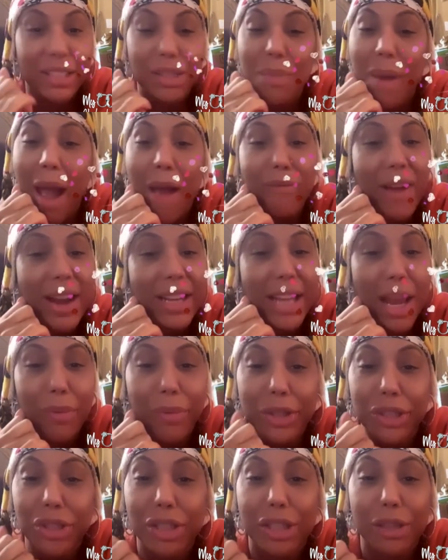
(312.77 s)
Jamal, I'm right there
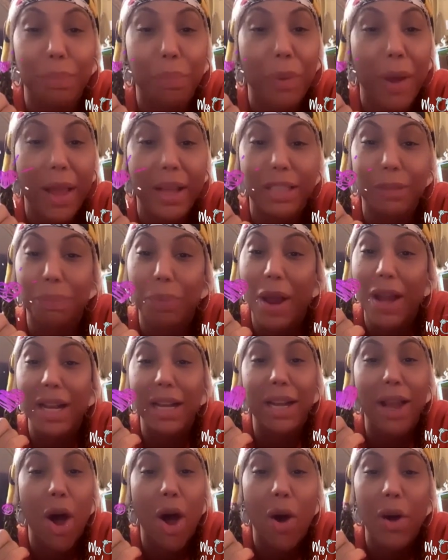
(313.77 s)
with you. Spread
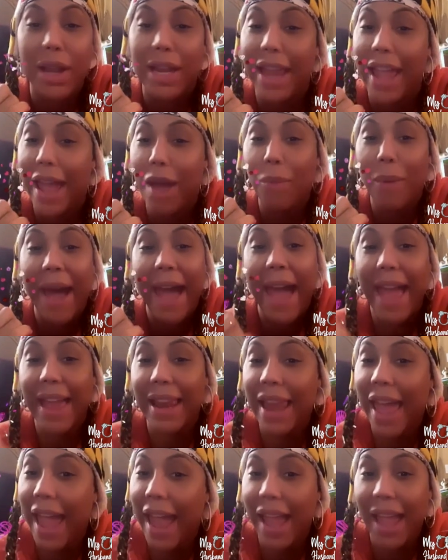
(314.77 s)
it low and lay it
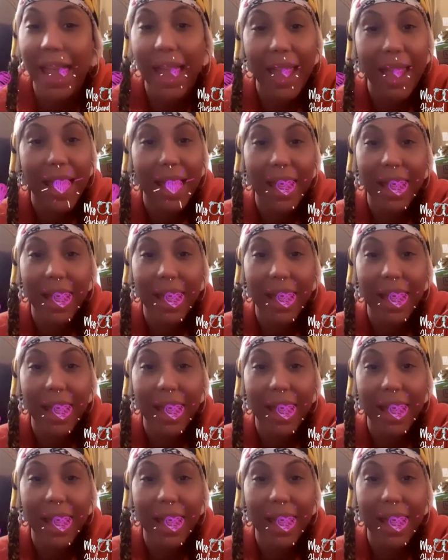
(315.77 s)
wide.